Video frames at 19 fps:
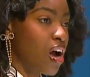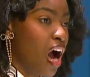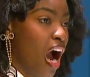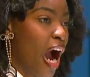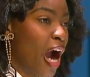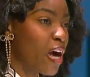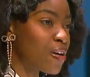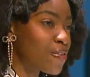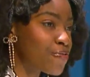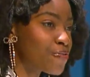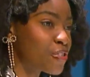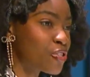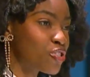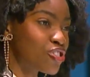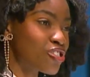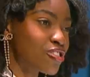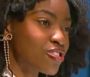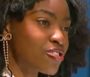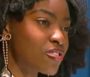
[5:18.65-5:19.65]
Our
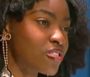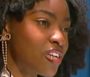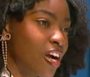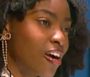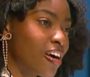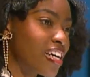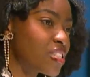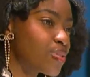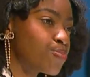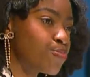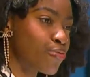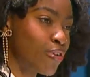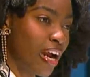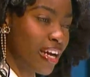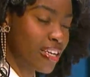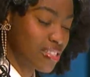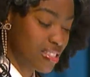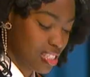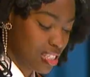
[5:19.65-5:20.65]
futures are as
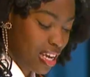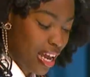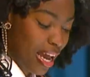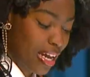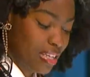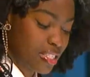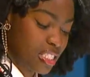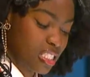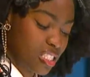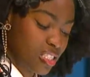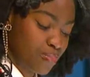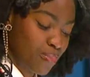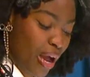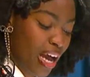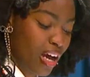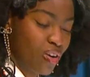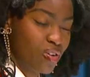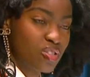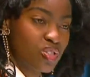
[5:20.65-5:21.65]
bright as the
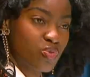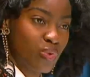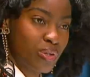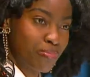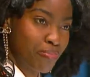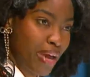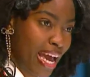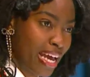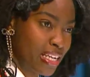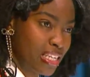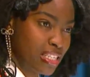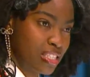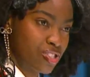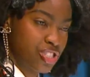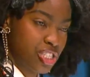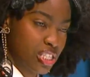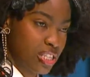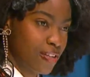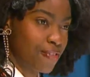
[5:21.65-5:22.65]
smiles we manage
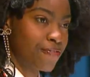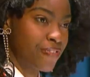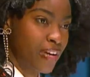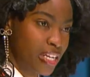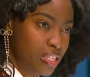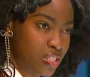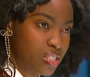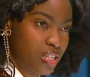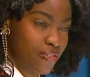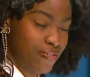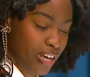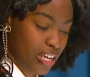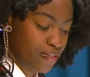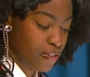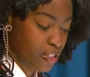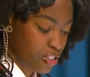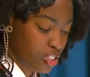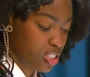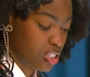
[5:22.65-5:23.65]
in the face of
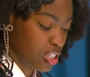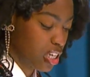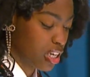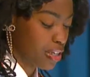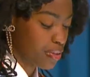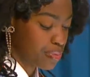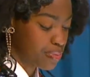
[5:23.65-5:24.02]
adversity.